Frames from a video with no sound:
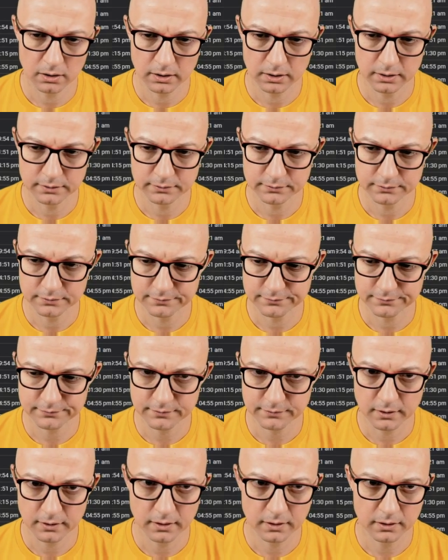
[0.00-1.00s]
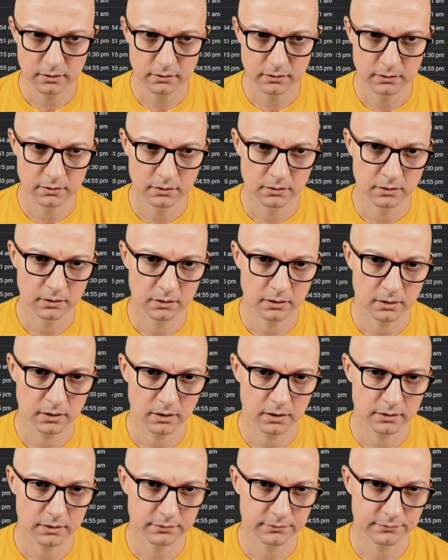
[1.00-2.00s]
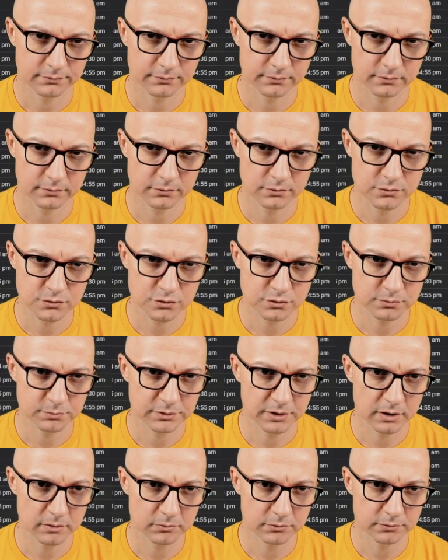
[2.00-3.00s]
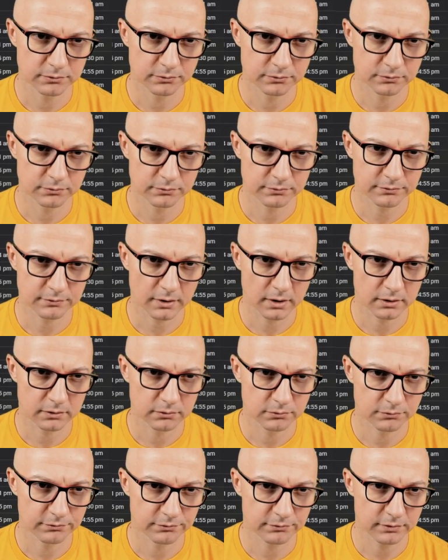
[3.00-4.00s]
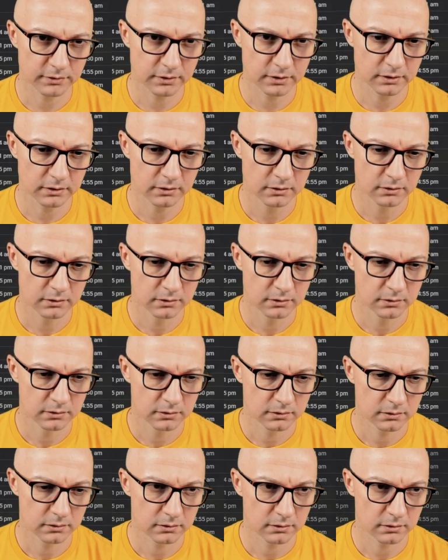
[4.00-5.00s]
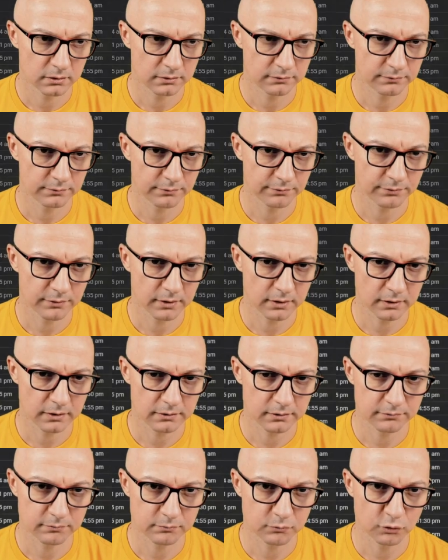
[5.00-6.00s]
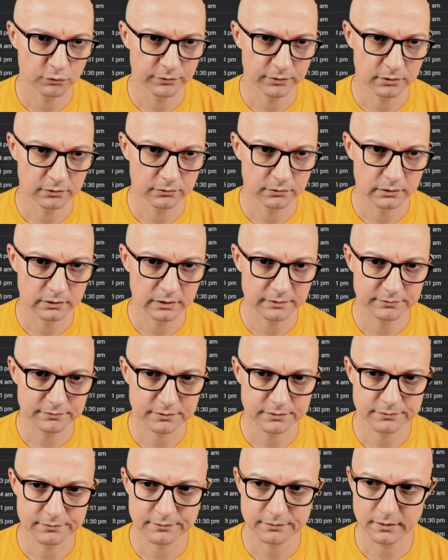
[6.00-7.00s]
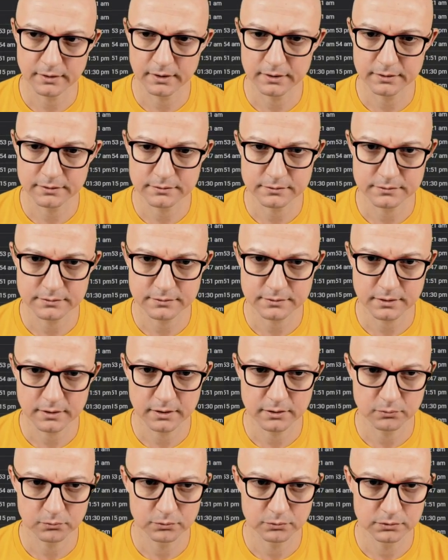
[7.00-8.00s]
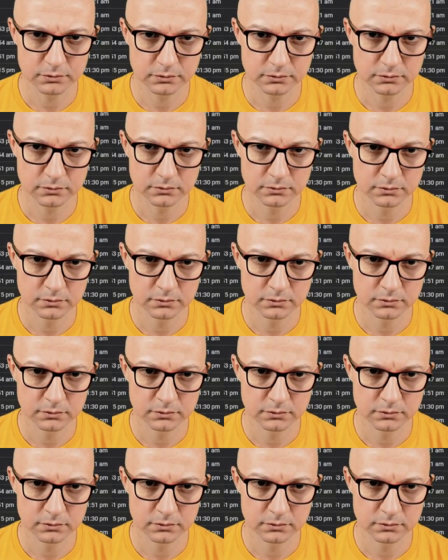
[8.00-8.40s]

and it's there, and you should be able to start to see if the thing is moving on the left hand side, and I will